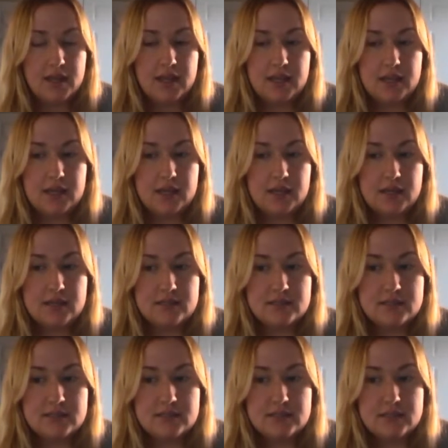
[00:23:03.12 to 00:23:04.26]

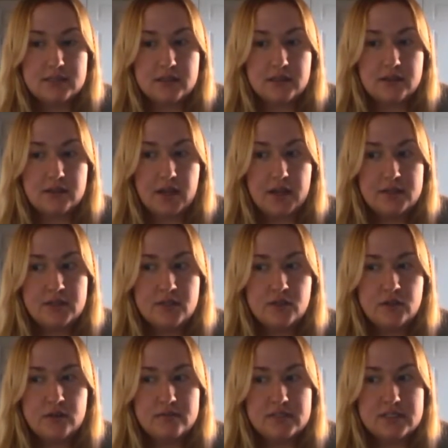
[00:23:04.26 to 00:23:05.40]
and kind of
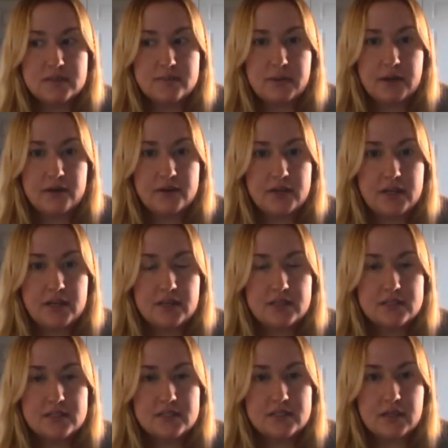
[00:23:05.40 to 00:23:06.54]
nervous about
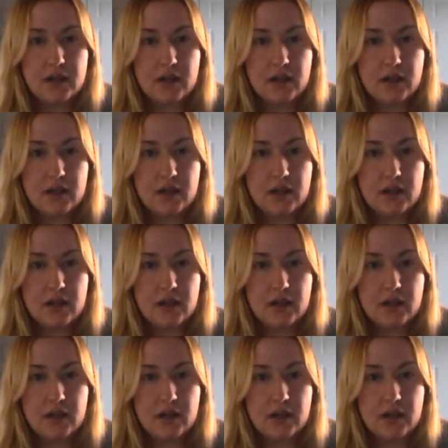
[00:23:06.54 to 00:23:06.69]
it.